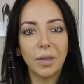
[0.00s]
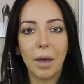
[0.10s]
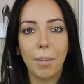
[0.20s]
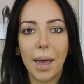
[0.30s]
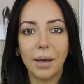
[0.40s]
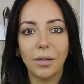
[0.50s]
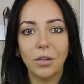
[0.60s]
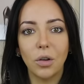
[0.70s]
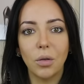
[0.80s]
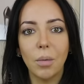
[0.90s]
tip
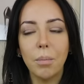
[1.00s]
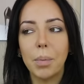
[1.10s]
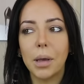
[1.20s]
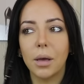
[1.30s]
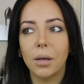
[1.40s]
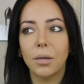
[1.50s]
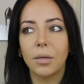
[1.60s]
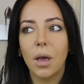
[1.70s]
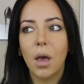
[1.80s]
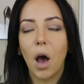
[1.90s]
end to them,
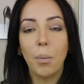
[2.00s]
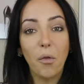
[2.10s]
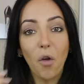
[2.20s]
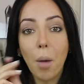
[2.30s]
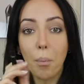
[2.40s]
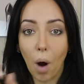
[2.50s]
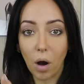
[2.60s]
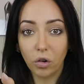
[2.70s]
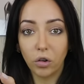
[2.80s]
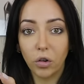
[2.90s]
because I prefer a
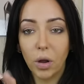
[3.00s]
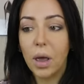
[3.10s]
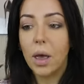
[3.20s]
brush.